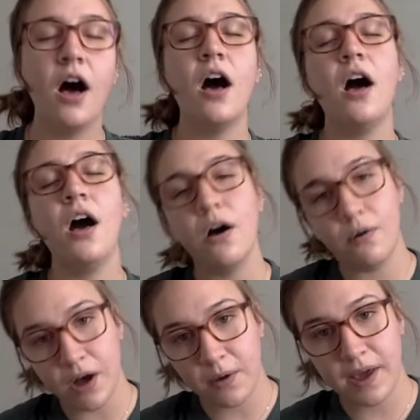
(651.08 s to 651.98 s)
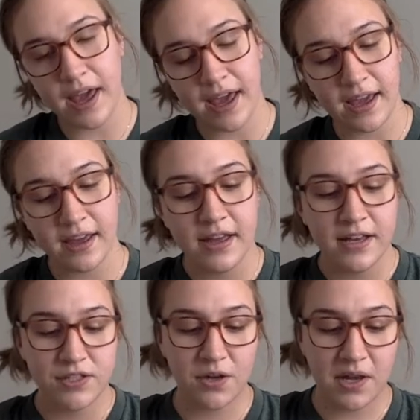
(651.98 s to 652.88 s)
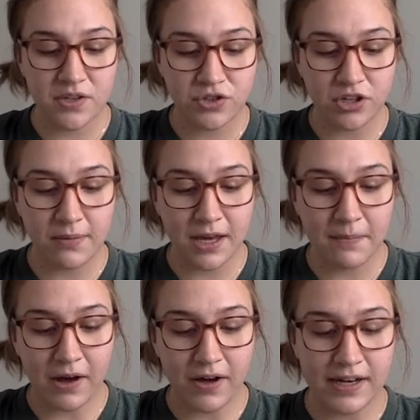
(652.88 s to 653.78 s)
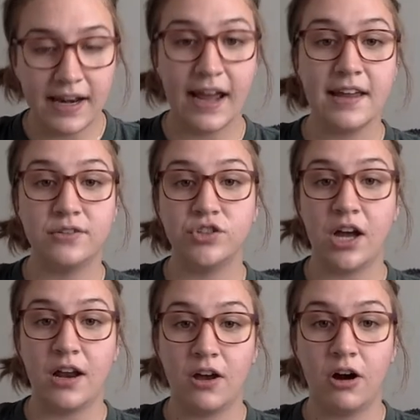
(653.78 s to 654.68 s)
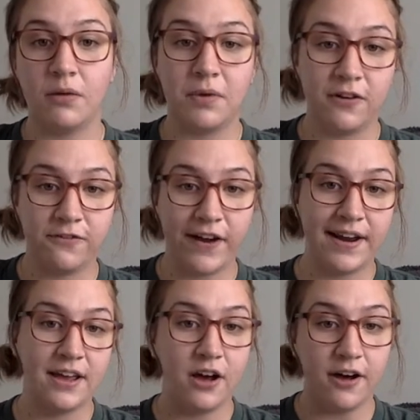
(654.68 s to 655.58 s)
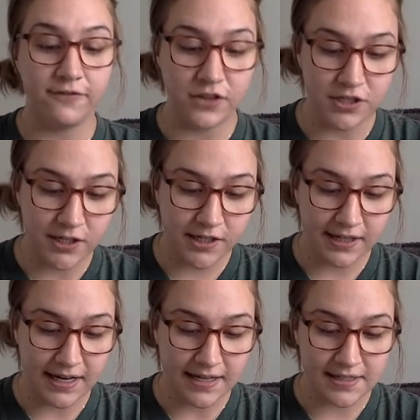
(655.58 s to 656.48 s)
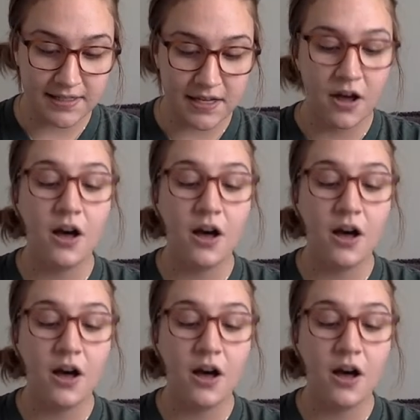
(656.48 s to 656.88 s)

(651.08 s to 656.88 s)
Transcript: Oh, okay, so he's dreaming about a knight in shining armor fighting off the darkness.